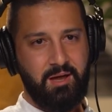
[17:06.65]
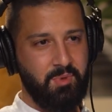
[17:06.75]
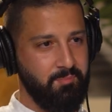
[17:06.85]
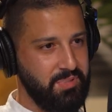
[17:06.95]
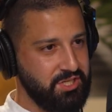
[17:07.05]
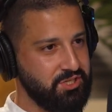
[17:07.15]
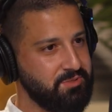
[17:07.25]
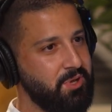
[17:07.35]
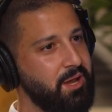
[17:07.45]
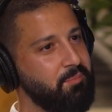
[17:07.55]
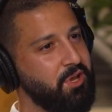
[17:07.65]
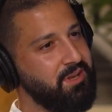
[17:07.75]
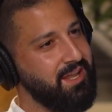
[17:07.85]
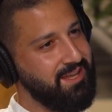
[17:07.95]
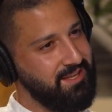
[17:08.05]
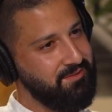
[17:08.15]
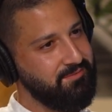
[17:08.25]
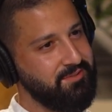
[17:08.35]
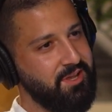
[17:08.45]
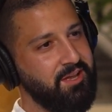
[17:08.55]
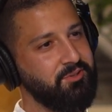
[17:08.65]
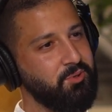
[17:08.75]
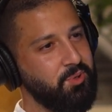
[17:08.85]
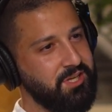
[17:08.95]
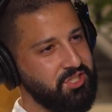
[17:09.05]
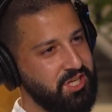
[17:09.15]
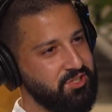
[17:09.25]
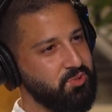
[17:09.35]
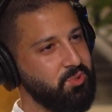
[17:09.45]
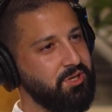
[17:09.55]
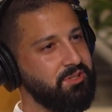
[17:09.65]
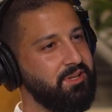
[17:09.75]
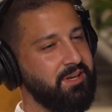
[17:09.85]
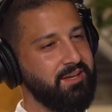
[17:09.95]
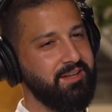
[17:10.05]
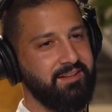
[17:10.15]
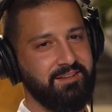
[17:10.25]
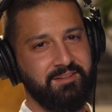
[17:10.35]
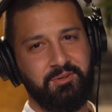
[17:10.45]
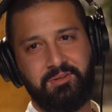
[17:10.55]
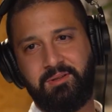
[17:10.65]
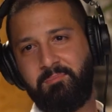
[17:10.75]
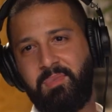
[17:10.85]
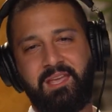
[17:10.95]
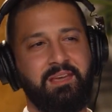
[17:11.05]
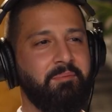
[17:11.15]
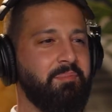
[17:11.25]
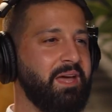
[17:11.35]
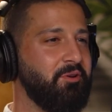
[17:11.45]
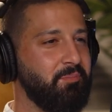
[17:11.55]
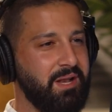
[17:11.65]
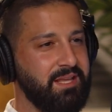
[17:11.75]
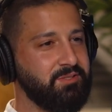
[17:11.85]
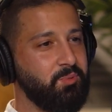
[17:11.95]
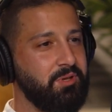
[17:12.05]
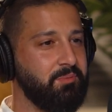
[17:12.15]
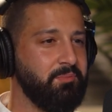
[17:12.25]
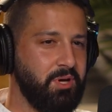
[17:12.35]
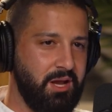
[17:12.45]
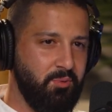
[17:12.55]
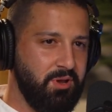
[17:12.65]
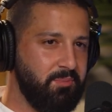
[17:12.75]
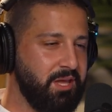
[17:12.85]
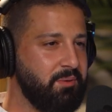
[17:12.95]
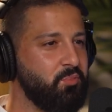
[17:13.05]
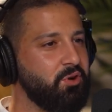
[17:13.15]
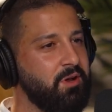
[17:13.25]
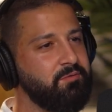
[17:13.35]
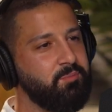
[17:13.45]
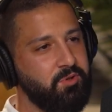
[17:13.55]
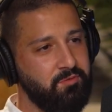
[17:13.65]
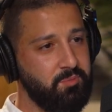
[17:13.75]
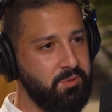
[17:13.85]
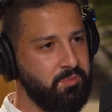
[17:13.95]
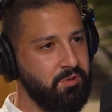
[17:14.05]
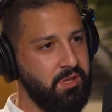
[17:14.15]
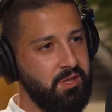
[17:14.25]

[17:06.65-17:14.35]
I'm ambitious, but I'm not naive. I don't want to change the world, make it a better place or whatnot, but I want to make it more comfortable for people.